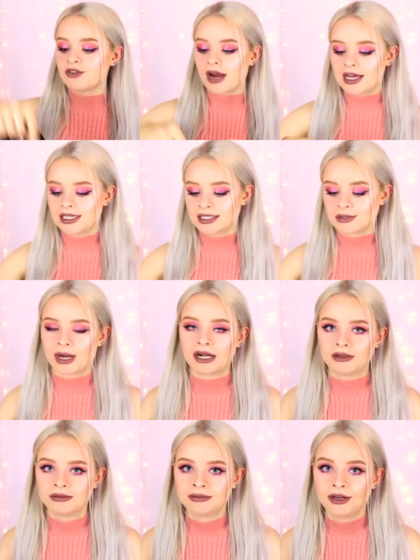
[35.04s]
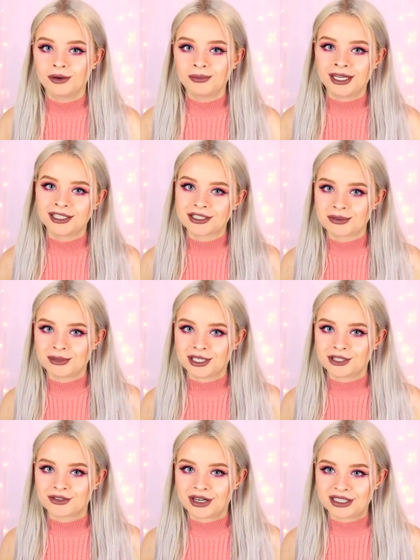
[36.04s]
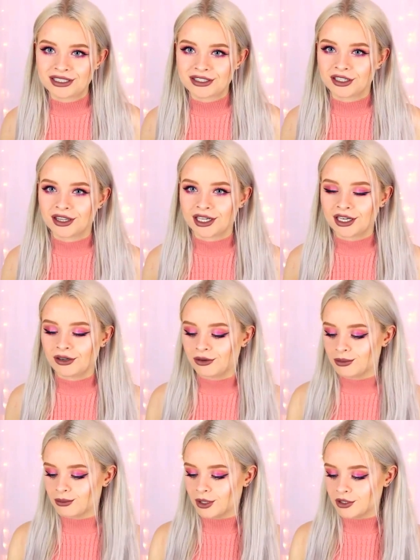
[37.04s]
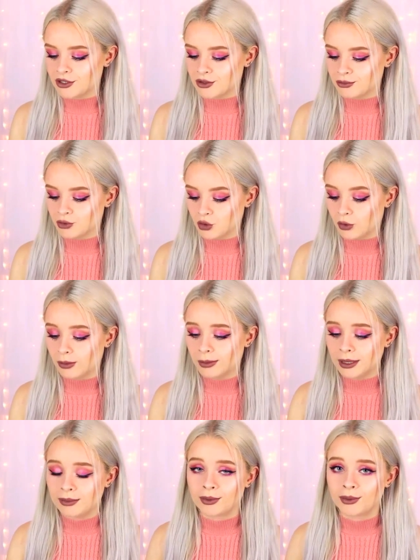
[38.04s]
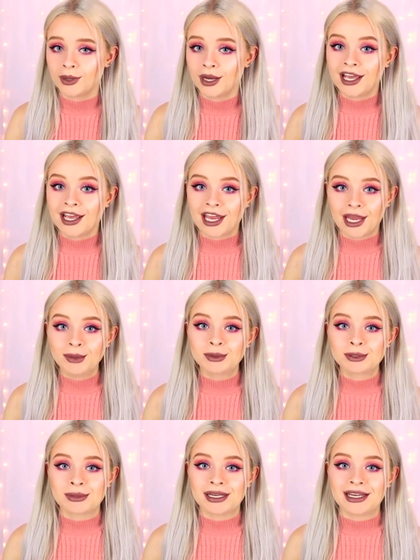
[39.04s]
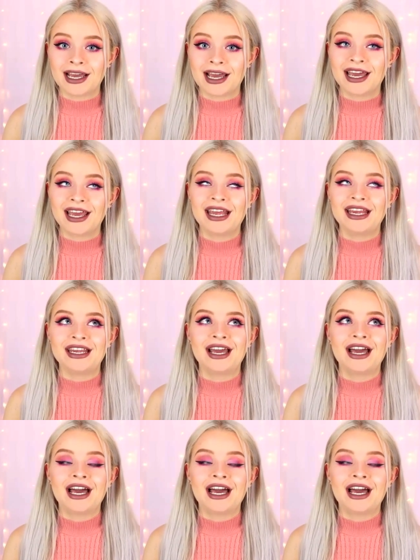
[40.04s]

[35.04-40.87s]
dress. Well, on me it's a midi dress. I think on most normal people it would be a